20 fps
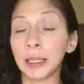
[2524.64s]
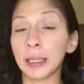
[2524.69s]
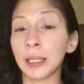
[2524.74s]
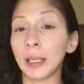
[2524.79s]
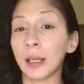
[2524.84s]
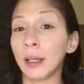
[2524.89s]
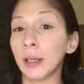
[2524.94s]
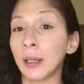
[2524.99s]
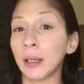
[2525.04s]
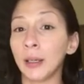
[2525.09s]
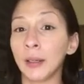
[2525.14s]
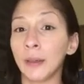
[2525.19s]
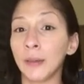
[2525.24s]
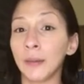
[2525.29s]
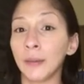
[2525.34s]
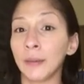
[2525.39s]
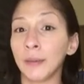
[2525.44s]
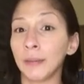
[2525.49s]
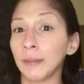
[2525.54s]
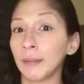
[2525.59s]
of
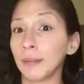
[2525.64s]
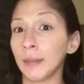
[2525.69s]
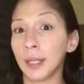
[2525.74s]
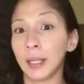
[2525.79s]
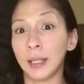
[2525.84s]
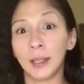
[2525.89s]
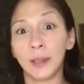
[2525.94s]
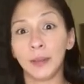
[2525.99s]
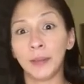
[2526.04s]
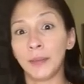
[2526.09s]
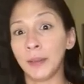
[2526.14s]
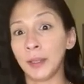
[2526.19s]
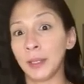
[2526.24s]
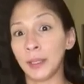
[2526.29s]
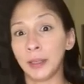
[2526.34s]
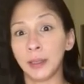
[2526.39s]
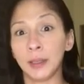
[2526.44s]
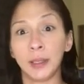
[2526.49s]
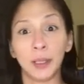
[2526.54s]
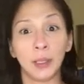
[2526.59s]
if it's
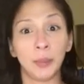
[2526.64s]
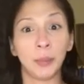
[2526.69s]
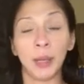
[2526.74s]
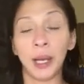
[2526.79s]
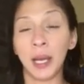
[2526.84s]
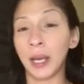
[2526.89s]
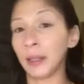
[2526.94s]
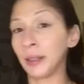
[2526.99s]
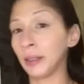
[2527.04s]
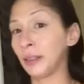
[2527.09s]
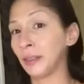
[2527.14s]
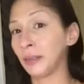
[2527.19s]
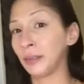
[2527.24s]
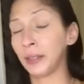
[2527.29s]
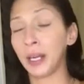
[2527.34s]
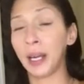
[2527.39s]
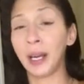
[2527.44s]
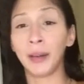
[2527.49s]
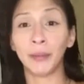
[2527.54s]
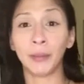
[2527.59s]
good, bad, and different. I
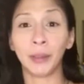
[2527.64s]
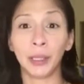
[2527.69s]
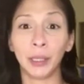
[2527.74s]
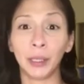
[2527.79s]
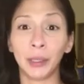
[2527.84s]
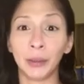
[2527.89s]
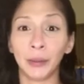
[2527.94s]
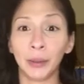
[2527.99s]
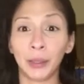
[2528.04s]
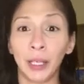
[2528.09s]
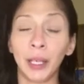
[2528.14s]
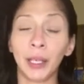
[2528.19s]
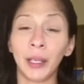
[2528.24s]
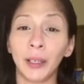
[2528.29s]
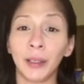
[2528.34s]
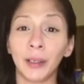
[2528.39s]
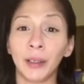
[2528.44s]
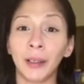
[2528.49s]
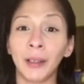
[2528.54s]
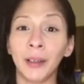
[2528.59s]
really don't care.
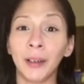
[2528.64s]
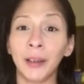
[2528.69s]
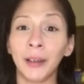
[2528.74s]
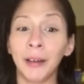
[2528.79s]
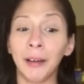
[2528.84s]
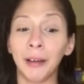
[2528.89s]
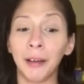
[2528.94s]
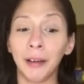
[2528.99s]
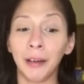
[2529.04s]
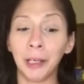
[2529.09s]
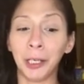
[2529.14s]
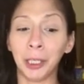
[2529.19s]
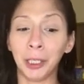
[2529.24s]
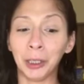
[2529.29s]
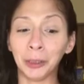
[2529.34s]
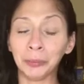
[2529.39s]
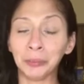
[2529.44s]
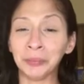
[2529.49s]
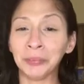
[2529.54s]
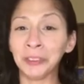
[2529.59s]

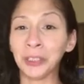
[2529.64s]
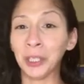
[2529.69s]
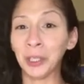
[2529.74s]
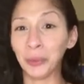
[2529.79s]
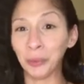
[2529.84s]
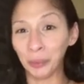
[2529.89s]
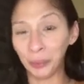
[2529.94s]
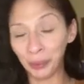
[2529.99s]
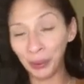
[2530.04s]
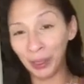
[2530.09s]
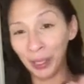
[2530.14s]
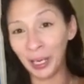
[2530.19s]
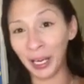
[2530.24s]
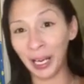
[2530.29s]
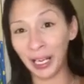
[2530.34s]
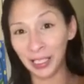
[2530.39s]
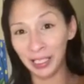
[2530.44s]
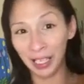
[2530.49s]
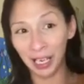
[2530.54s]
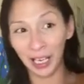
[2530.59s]

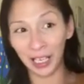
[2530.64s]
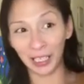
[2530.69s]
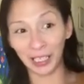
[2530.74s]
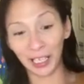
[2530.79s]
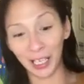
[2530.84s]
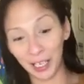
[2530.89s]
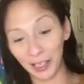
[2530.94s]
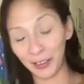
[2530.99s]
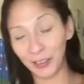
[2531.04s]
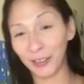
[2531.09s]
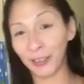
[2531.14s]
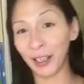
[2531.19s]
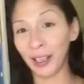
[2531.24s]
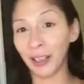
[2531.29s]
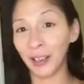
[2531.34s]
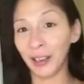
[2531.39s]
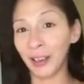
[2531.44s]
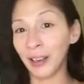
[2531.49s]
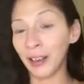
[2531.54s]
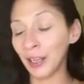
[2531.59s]
I care that,
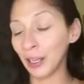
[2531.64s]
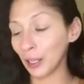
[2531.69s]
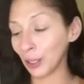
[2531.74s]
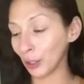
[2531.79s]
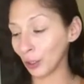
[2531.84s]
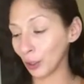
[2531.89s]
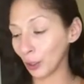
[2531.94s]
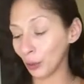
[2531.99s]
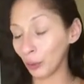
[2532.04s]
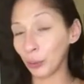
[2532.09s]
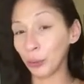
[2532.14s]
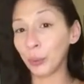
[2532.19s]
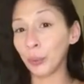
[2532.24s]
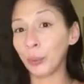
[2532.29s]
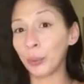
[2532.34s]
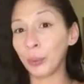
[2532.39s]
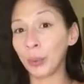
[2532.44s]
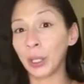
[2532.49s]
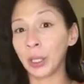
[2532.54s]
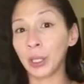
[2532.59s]
you know,
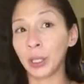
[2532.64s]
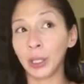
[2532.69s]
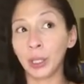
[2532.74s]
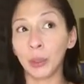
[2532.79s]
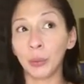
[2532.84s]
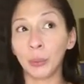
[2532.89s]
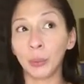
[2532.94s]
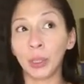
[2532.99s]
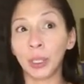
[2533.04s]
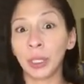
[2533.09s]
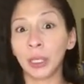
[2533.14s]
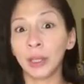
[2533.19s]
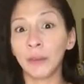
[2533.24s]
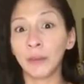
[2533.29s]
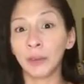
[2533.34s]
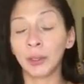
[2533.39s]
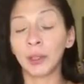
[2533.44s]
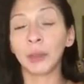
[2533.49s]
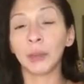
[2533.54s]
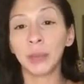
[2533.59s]
we give you
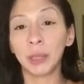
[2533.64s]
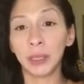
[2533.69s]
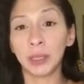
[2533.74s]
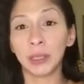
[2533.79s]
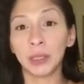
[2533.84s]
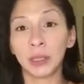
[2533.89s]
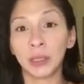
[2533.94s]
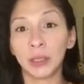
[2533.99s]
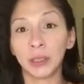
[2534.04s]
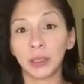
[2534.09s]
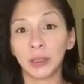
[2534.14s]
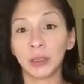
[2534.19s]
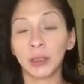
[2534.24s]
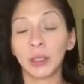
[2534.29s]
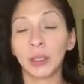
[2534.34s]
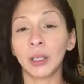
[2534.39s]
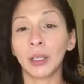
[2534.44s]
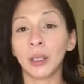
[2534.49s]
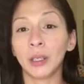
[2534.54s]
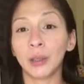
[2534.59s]
the messages
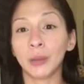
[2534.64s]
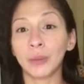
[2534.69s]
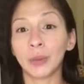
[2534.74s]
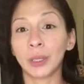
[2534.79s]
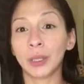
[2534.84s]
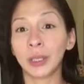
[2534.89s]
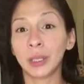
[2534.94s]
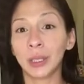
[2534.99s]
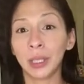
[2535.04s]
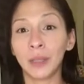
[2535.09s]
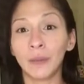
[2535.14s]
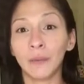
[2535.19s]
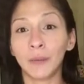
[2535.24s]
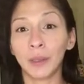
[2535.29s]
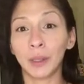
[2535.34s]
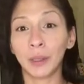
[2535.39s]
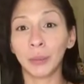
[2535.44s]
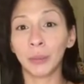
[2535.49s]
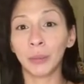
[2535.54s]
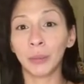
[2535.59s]
and you receive them